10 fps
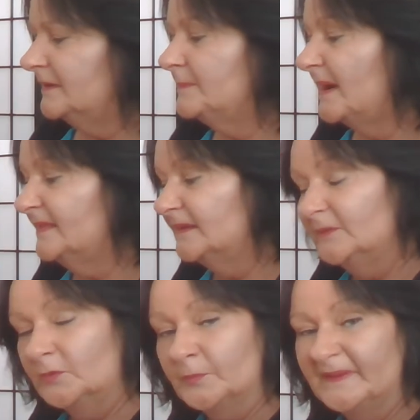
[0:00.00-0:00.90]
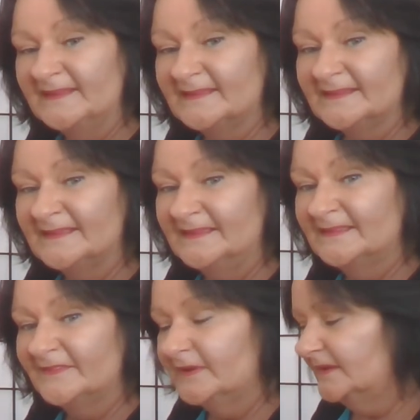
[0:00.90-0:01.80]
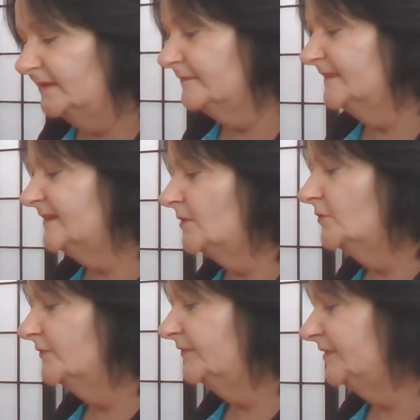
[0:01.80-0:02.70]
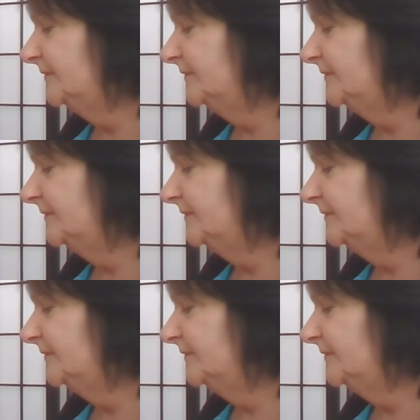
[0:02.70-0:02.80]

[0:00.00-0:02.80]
But it will be successfully resolved